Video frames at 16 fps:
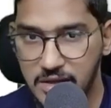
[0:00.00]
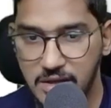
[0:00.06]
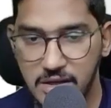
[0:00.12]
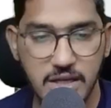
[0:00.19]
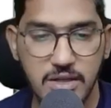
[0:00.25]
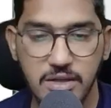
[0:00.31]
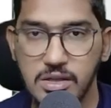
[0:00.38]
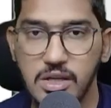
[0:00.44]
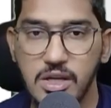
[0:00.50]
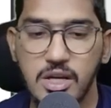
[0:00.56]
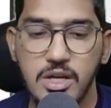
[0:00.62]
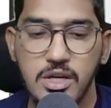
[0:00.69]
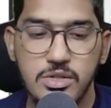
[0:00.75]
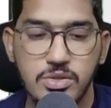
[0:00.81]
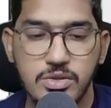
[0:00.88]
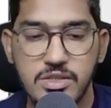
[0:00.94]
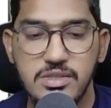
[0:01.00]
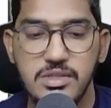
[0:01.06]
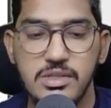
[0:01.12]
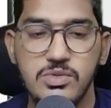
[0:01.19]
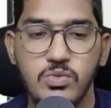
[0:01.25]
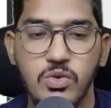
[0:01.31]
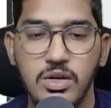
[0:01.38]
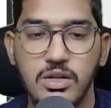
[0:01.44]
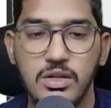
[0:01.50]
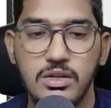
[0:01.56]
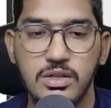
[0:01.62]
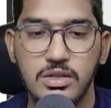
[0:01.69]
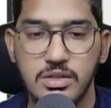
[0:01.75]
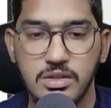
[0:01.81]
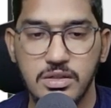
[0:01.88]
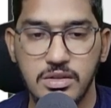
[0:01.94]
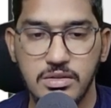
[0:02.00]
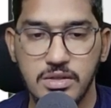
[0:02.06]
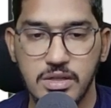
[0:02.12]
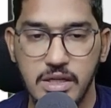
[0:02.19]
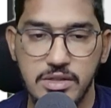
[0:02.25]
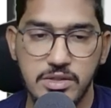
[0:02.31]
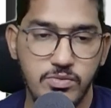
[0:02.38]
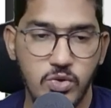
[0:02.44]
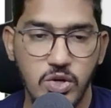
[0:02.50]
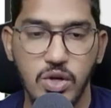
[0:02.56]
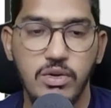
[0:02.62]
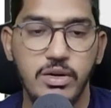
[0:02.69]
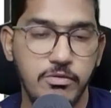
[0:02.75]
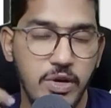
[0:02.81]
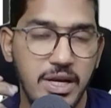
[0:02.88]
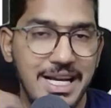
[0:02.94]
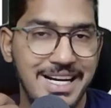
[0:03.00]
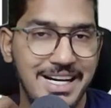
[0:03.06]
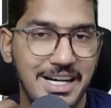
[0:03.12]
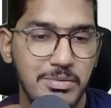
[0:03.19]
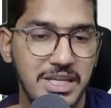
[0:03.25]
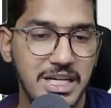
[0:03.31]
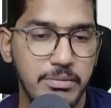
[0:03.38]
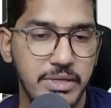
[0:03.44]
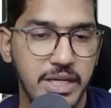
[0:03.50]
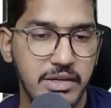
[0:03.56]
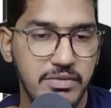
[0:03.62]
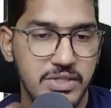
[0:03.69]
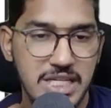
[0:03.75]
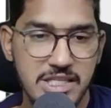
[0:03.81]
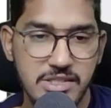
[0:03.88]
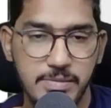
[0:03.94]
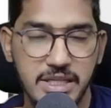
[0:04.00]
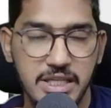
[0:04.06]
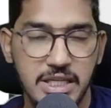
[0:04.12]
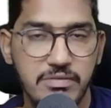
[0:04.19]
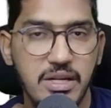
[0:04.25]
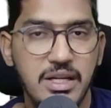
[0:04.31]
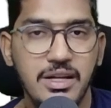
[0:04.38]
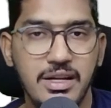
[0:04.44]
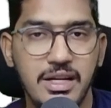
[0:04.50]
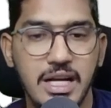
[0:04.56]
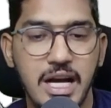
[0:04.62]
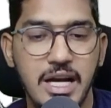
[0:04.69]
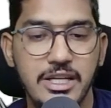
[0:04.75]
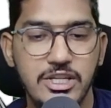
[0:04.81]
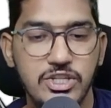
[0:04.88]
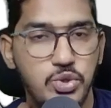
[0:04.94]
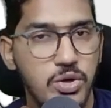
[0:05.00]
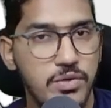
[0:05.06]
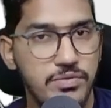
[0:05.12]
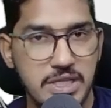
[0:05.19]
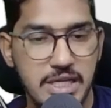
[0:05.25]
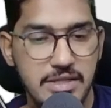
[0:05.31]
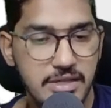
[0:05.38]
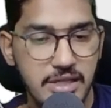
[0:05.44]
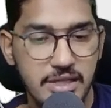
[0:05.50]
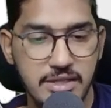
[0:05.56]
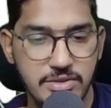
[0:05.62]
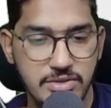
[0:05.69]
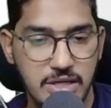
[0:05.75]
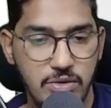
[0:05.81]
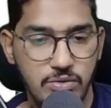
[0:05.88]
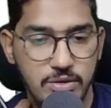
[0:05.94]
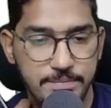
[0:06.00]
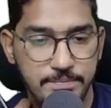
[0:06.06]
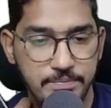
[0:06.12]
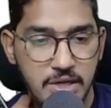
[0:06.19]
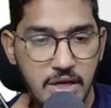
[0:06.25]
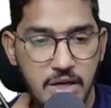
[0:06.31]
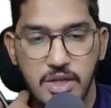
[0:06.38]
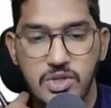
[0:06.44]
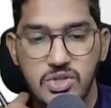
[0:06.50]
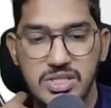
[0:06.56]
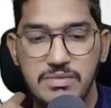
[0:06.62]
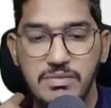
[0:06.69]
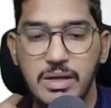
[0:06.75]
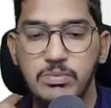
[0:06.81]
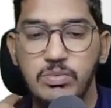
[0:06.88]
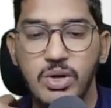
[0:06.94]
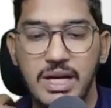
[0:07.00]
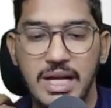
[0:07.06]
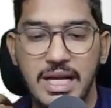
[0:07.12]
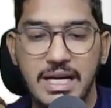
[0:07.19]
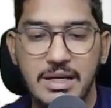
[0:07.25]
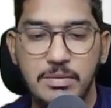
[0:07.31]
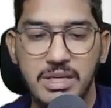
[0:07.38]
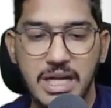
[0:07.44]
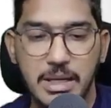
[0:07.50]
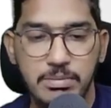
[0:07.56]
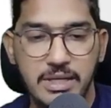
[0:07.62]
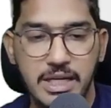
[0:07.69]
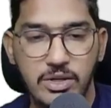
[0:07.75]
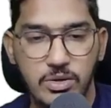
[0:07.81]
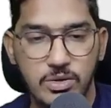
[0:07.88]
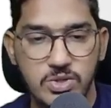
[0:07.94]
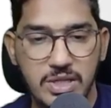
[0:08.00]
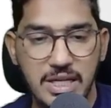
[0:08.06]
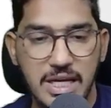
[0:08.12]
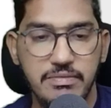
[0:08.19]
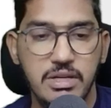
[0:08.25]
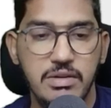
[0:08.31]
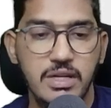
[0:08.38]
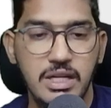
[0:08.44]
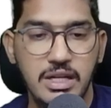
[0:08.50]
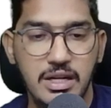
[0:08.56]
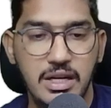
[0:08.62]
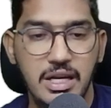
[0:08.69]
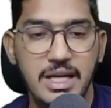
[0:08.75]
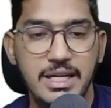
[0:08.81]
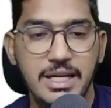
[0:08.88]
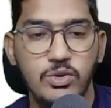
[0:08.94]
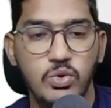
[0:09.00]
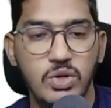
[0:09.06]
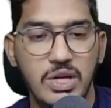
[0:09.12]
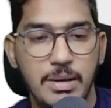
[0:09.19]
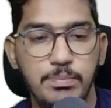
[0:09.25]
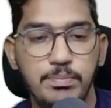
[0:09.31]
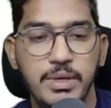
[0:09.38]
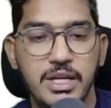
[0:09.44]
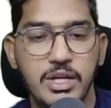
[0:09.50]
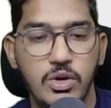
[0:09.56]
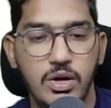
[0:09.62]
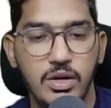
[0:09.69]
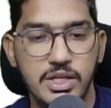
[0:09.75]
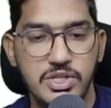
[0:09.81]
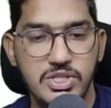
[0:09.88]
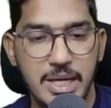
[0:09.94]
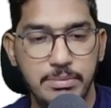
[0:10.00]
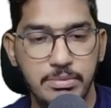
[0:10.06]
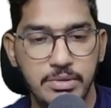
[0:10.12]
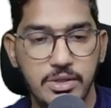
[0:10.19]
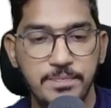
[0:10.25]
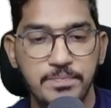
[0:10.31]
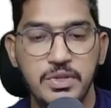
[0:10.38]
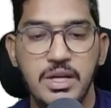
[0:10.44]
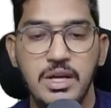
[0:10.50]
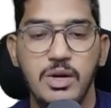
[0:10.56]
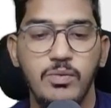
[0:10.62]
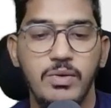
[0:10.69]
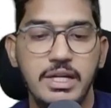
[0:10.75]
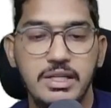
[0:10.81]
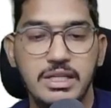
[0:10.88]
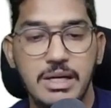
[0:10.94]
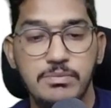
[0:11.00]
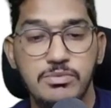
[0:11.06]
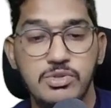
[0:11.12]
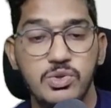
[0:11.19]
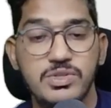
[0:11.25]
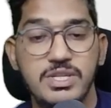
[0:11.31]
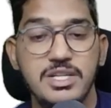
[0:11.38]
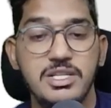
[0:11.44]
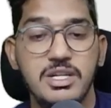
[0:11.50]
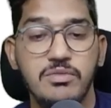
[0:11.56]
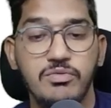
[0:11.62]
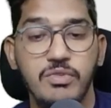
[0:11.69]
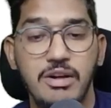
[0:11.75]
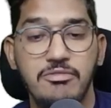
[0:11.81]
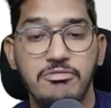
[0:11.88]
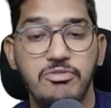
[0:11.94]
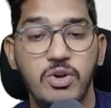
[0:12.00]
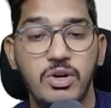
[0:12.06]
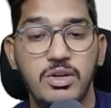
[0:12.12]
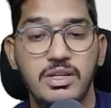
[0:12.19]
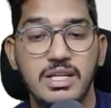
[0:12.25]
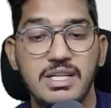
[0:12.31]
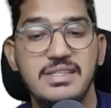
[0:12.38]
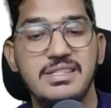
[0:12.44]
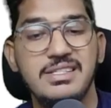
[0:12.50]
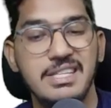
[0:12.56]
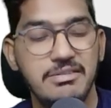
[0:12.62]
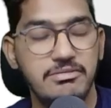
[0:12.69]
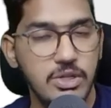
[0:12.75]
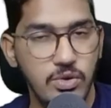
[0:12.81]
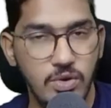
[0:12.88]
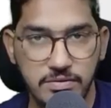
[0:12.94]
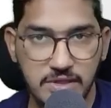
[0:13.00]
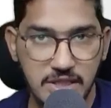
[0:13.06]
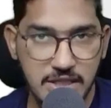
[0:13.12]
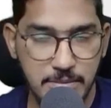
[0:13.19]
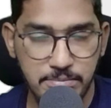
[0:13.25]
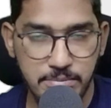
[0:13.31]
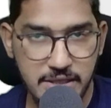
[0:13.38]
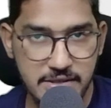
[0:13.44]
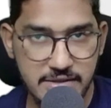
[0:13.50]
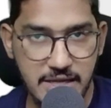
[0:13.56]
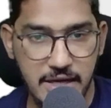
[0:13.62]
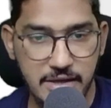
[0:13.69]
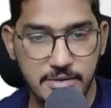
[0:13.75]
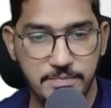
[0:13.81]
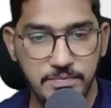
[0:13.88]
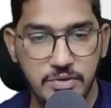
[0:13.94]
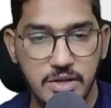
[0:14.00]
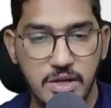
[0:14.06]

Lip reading: Clear? So this is what one academic update which has been given regarding issue of shares at a discount. See, one more academic update also they have given relating to company audit chapter when it comes to section 147 of the Companies Act.